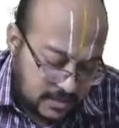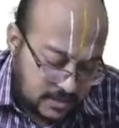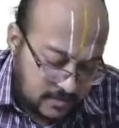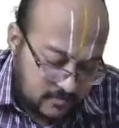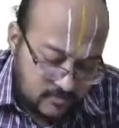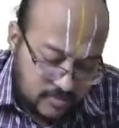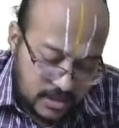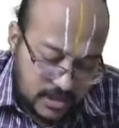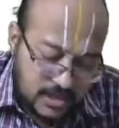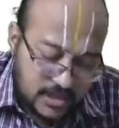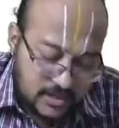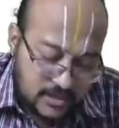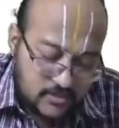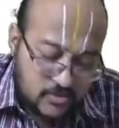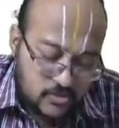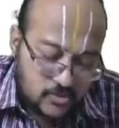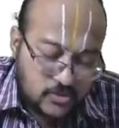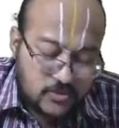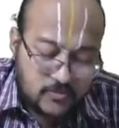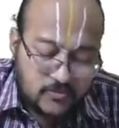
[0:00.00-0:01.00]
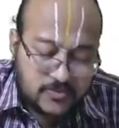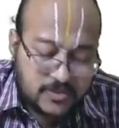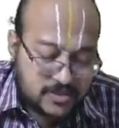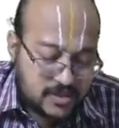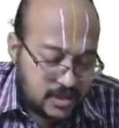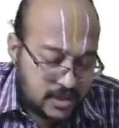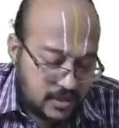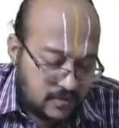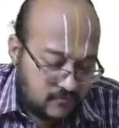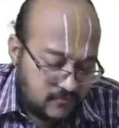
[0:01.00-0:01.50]
B in,
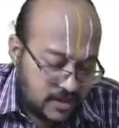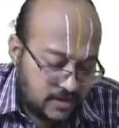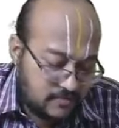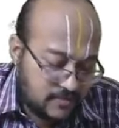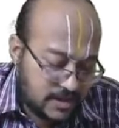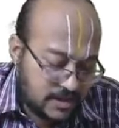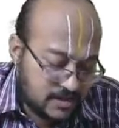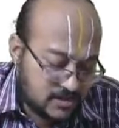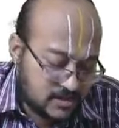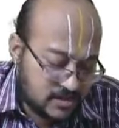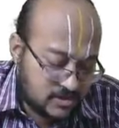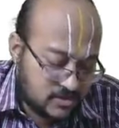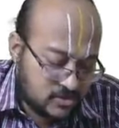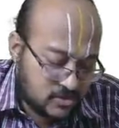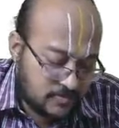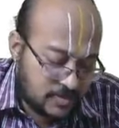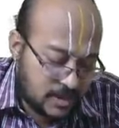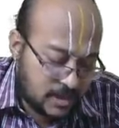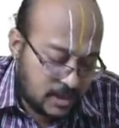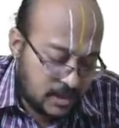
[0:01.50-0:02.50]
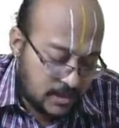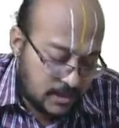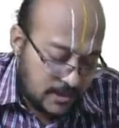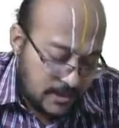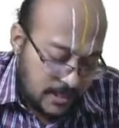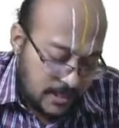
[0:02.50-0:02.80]
see, 1 minus it should be,